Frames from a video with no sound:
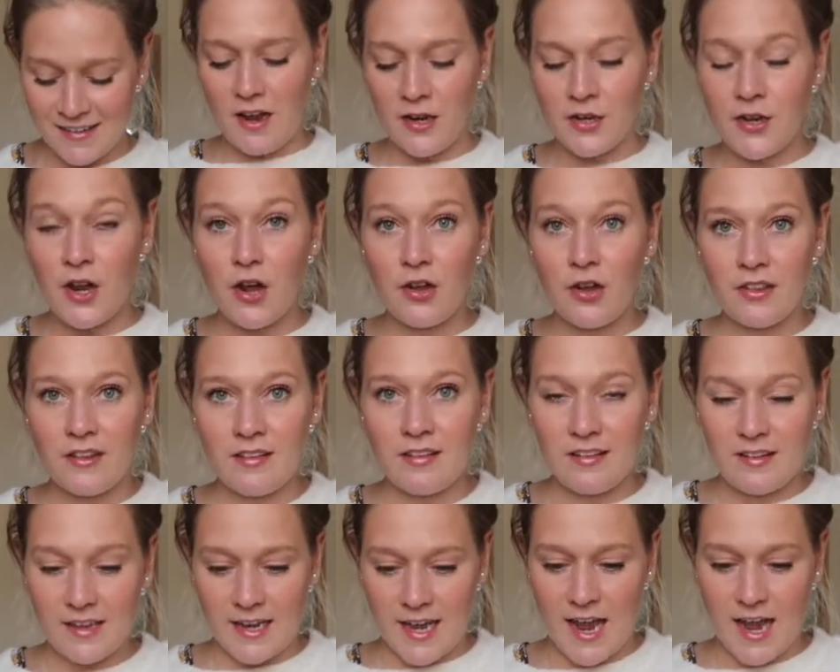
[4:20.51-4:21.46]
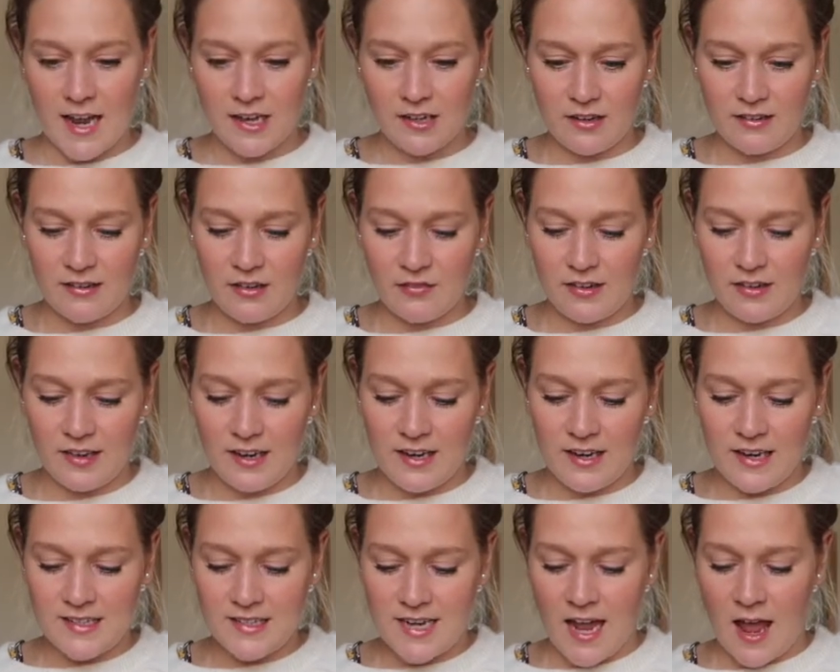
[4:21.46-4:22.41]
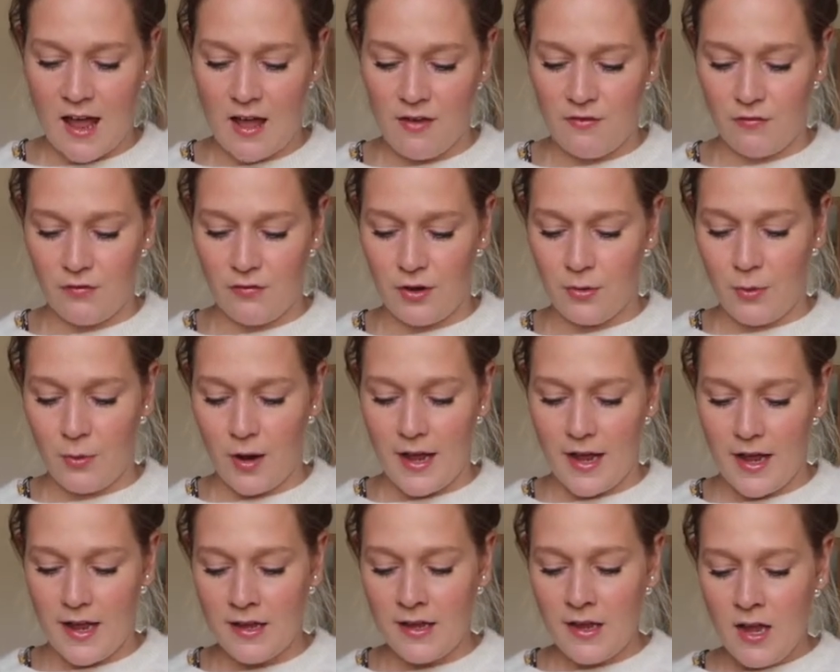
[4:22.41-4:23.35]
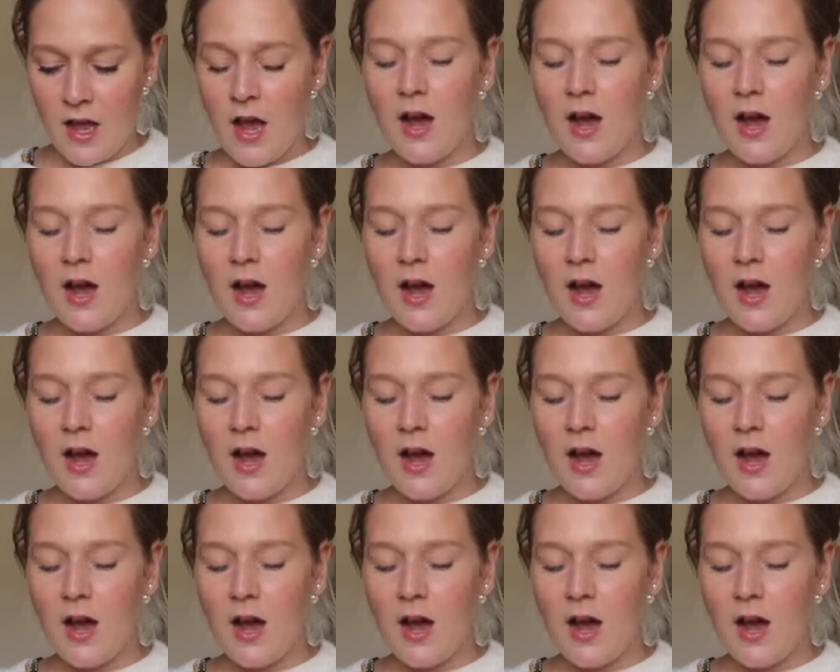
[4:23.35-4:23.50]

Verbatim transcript: I know this is a can because I've seen it everywhere.